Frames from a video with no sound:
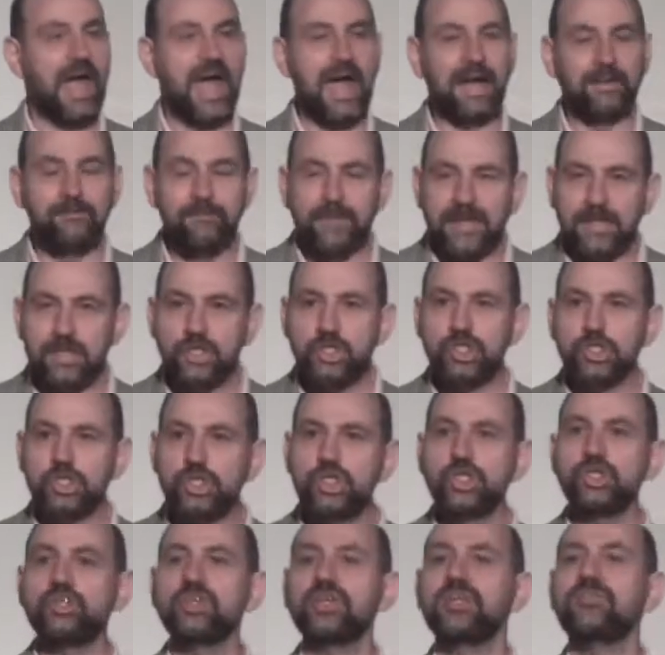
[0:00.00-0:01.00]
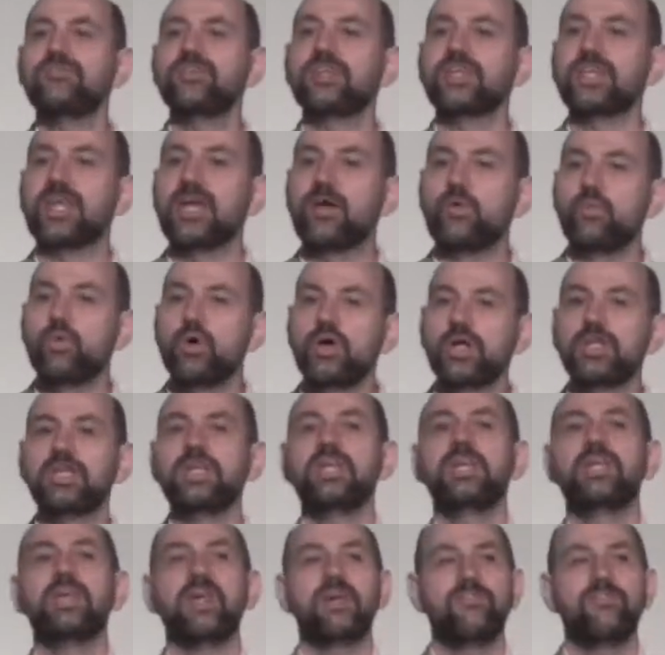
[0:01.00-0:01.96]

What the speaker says: and ensuring that they're working